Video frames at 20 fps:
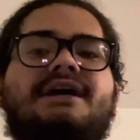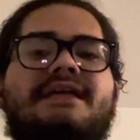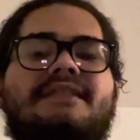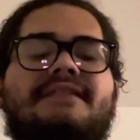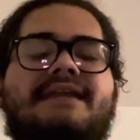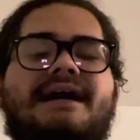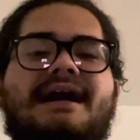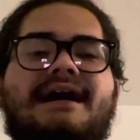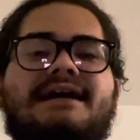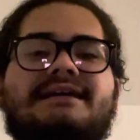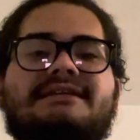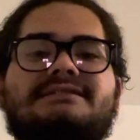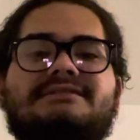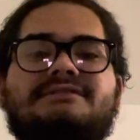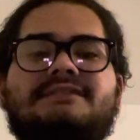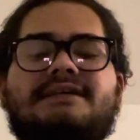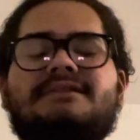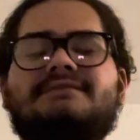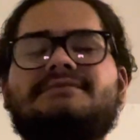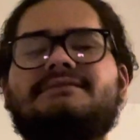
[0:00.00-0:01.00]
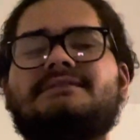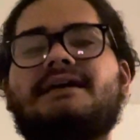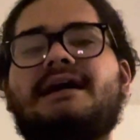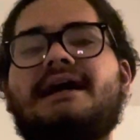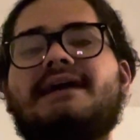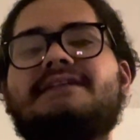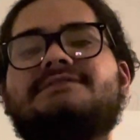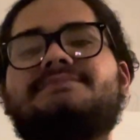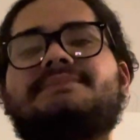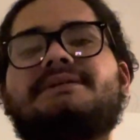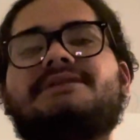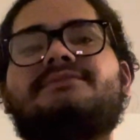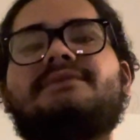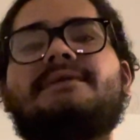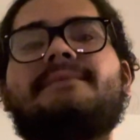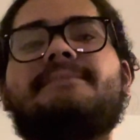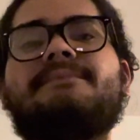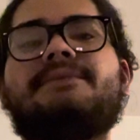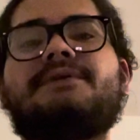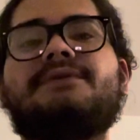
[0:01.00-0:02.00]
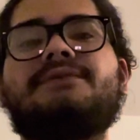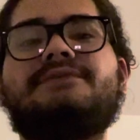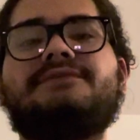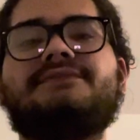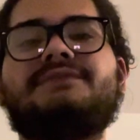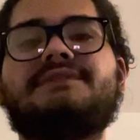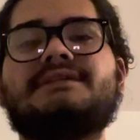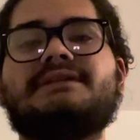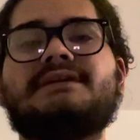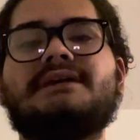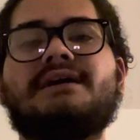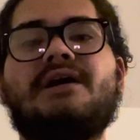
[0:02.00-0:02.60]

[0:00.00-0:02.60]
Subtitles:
the abscess has been removed